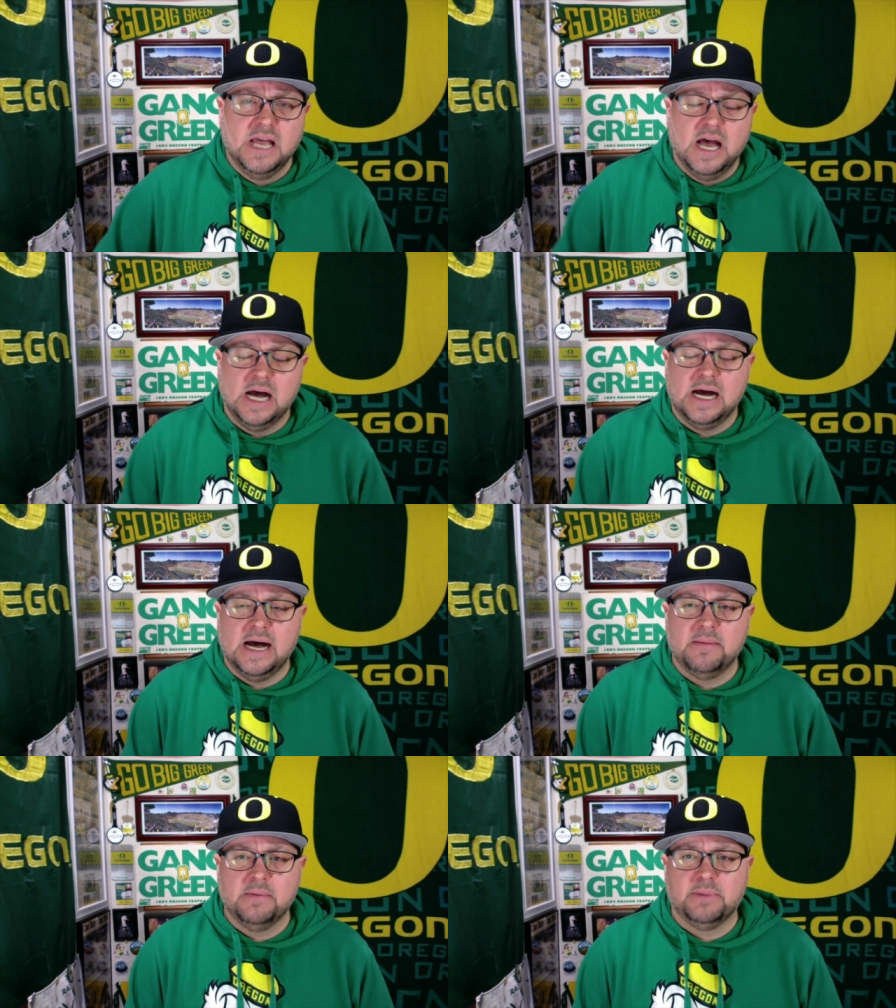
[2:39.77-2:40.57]

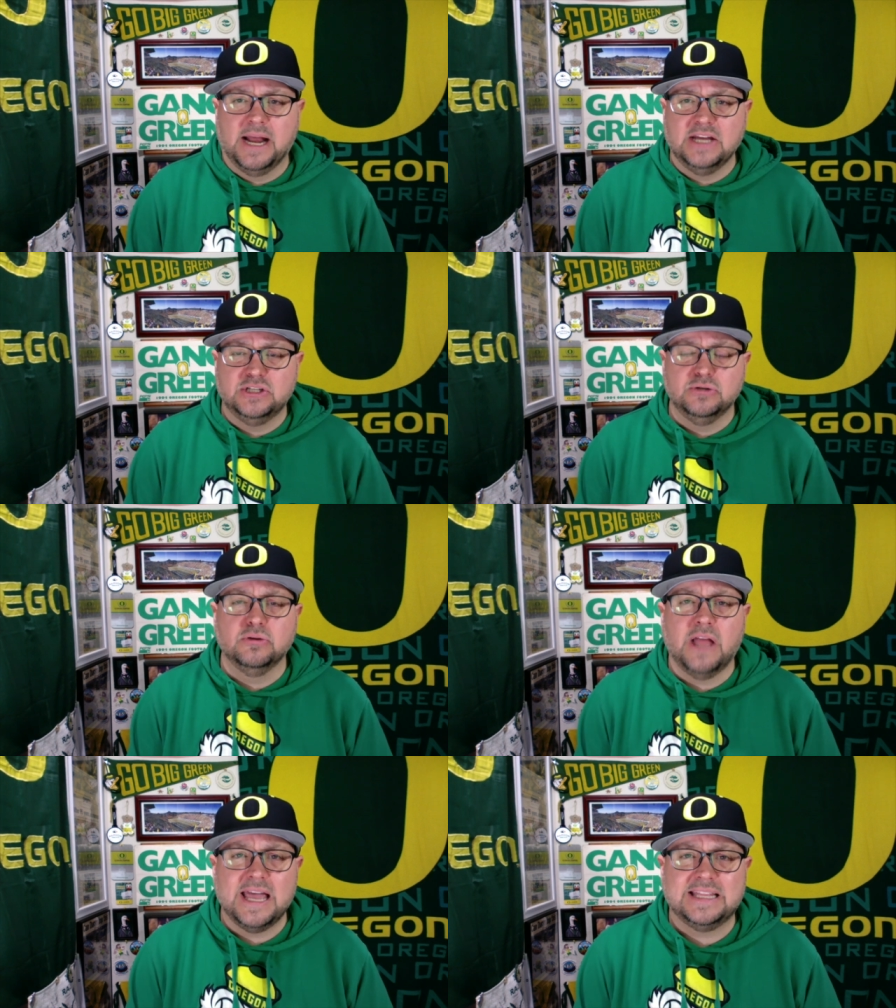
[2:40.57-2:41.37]
Um, but I do
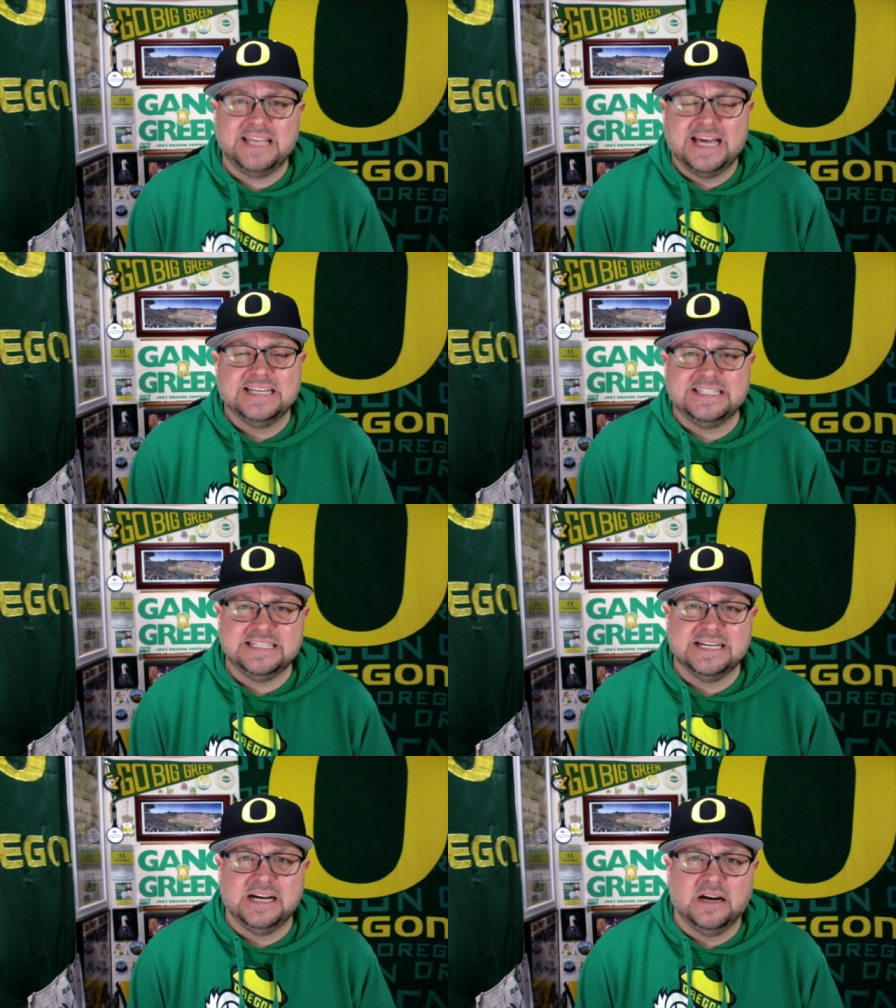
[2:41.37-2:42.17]
like the
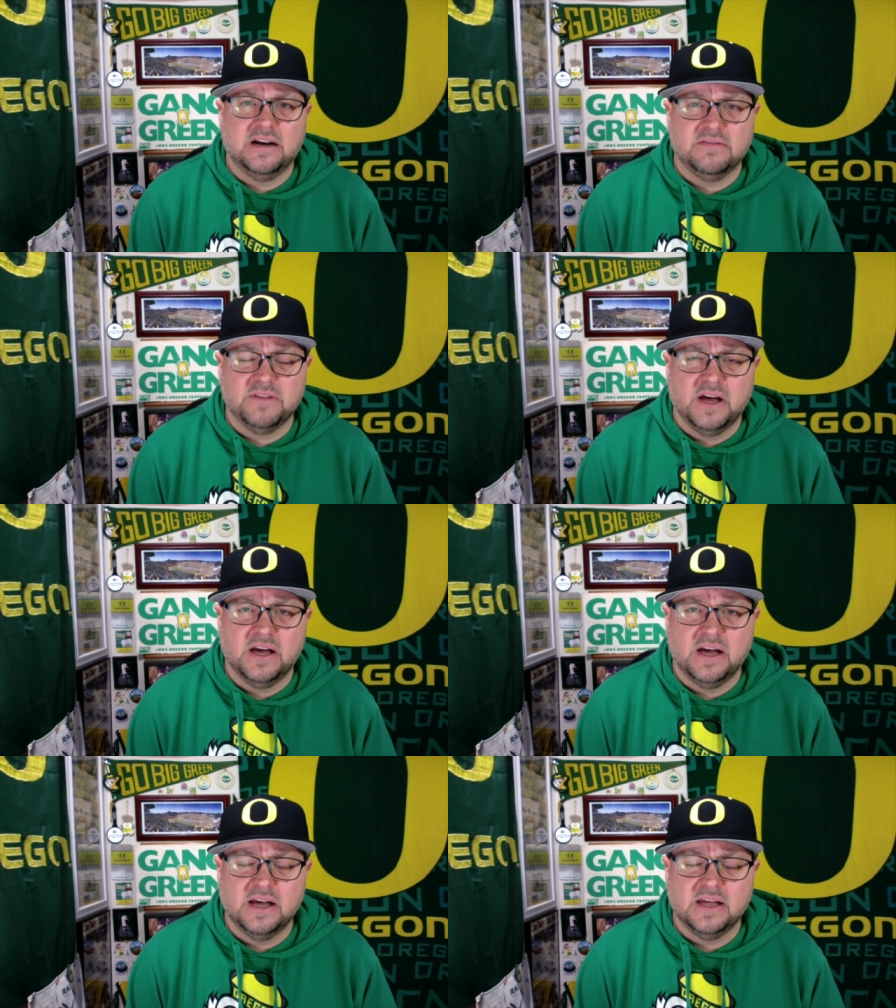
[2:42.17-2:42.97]
idea of
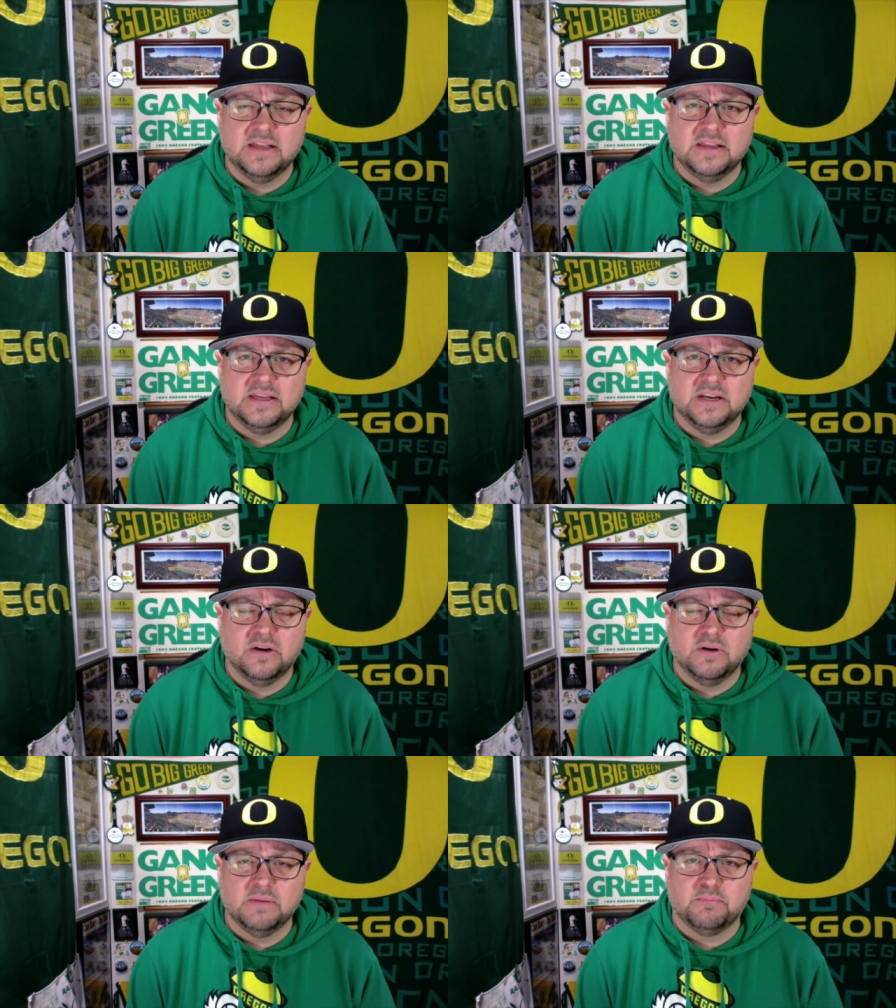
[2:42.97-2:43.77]
uh, you
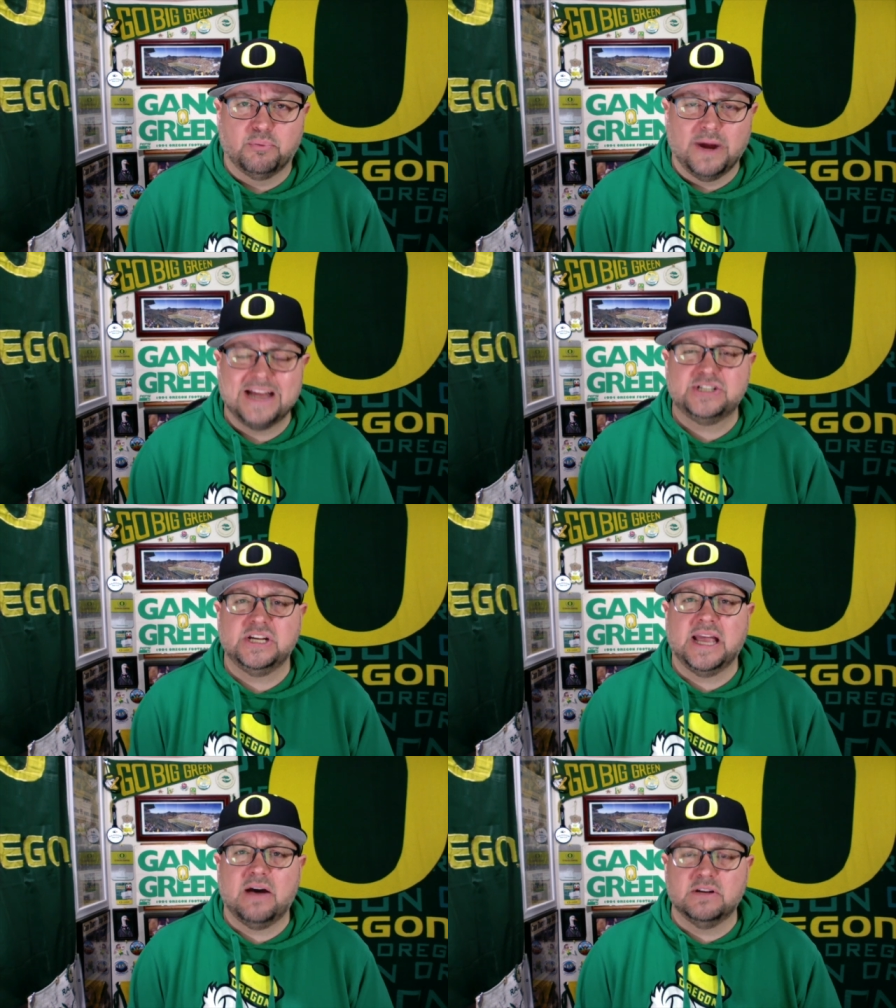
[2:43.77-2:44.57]
know
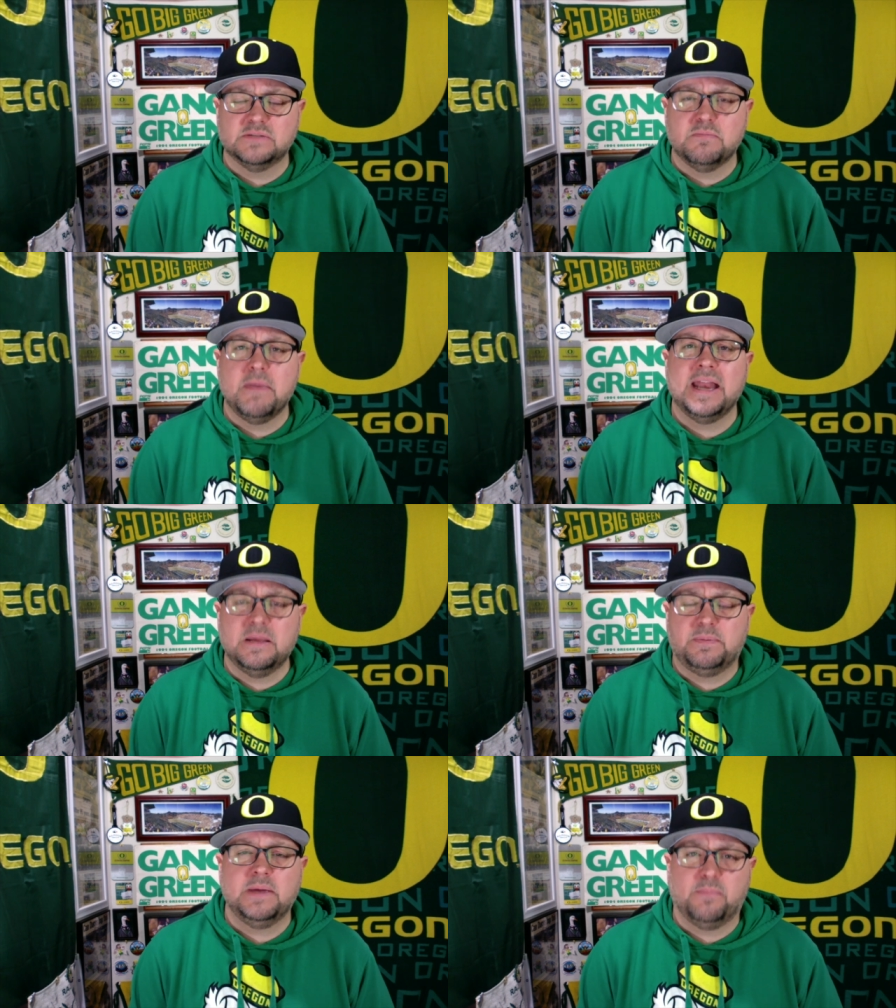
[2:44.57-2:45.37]
branching out as many
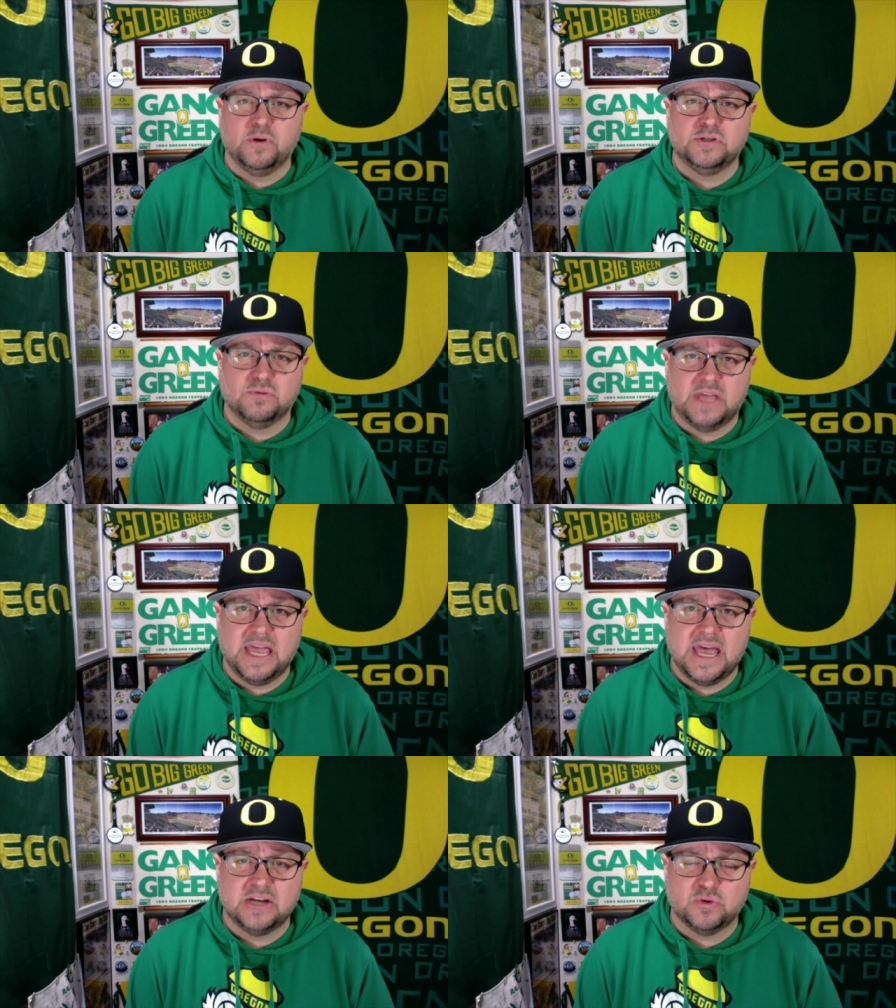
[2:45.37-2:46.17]
people as you
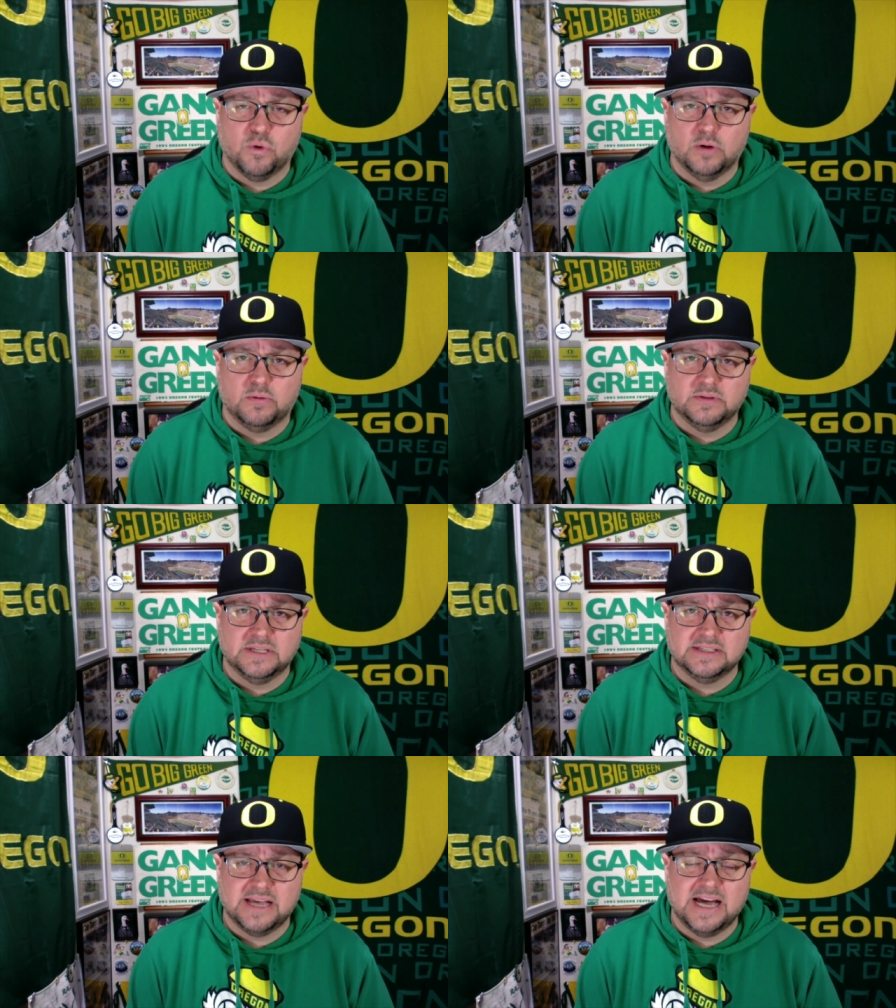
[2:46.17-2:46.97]
can to work with
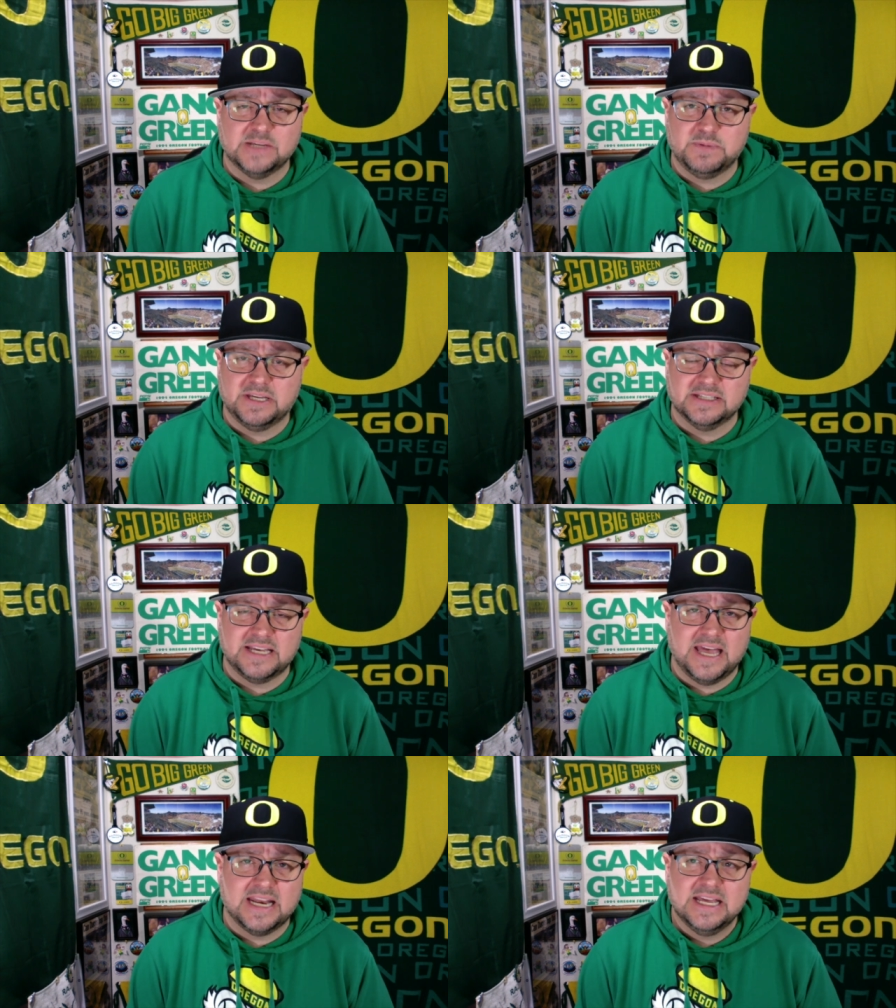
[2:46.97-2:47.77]
these guys because
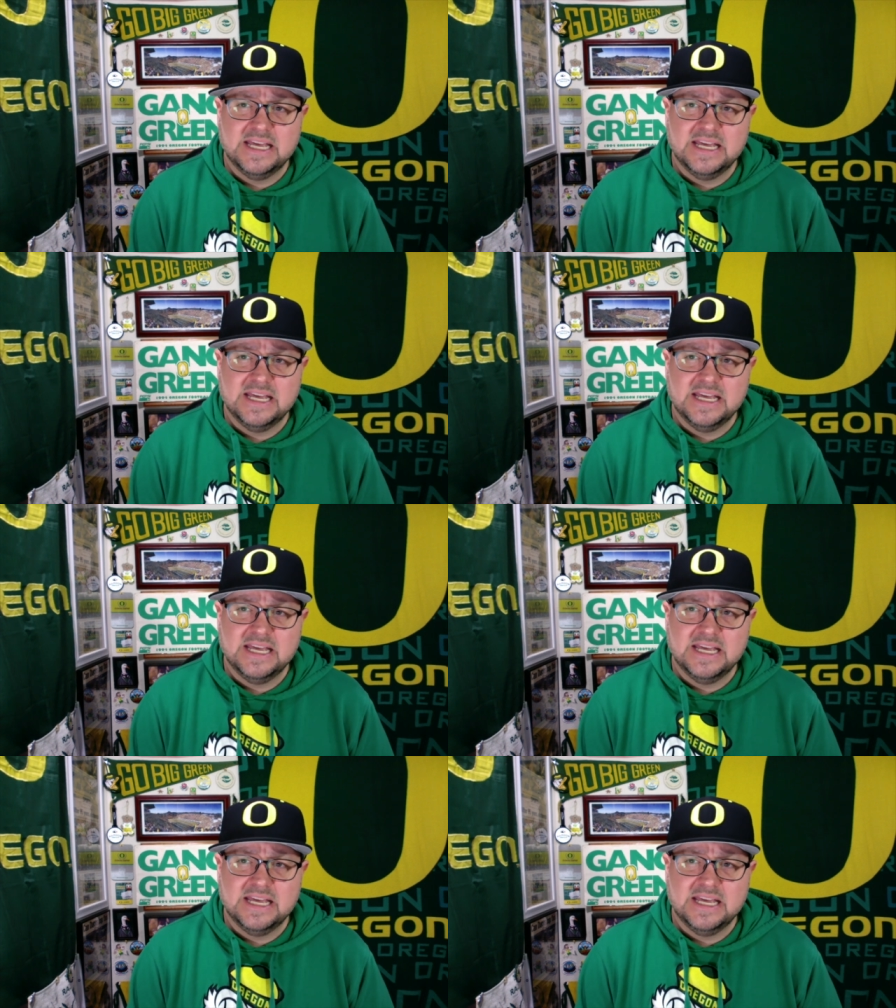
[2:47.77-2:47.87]
again,